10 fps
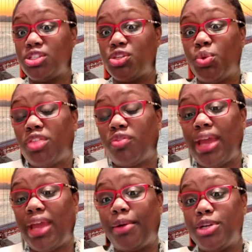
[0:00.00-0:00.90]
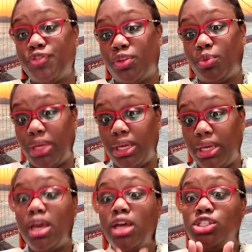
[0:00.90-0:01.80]
2 to 3 hours for the week,
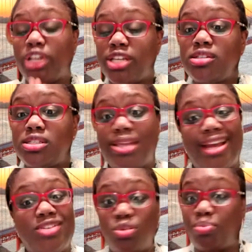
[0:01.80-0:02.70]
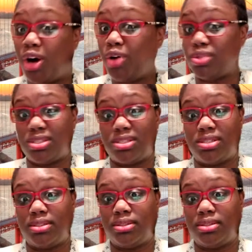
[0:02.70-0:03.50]
just to schedule posts.